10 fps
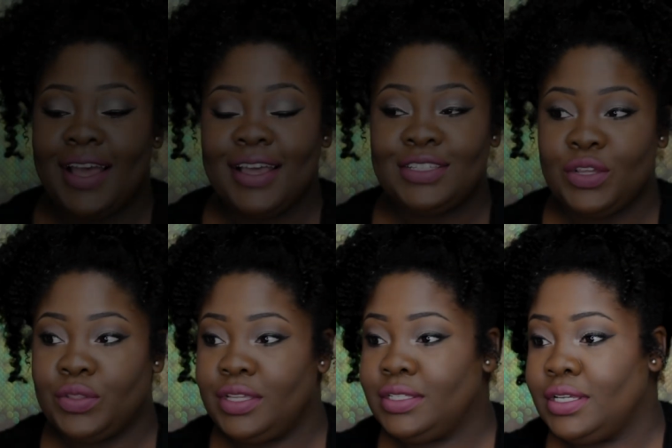guys so
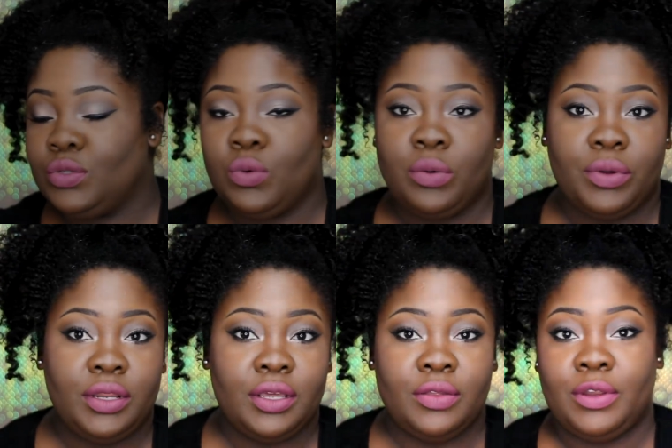this is what we're
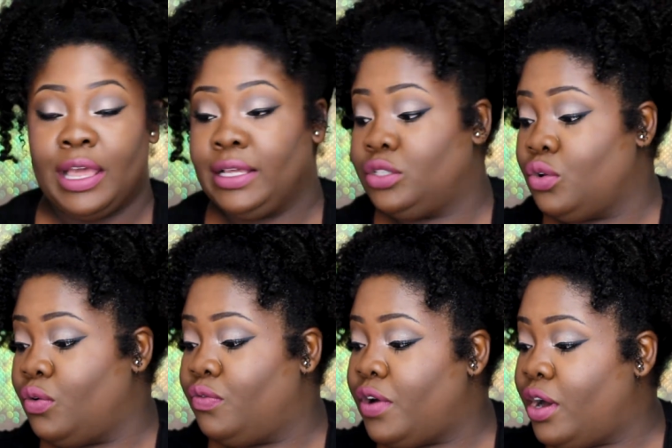looking like
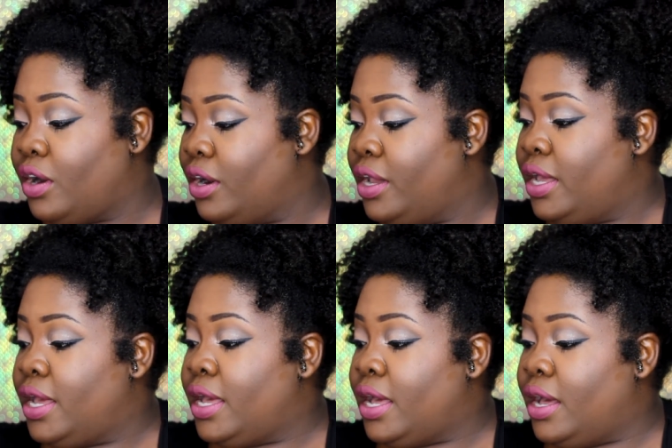so far
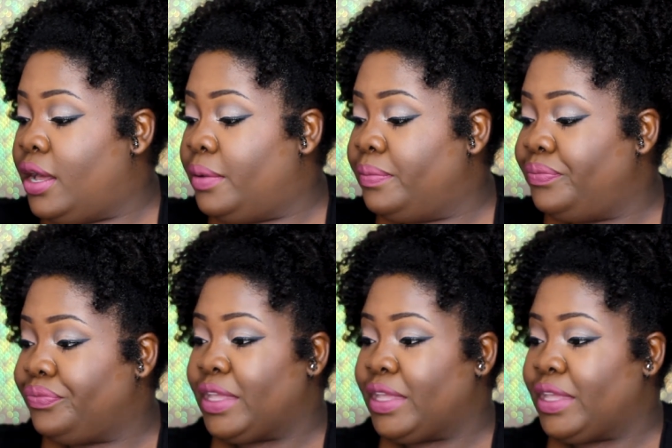um,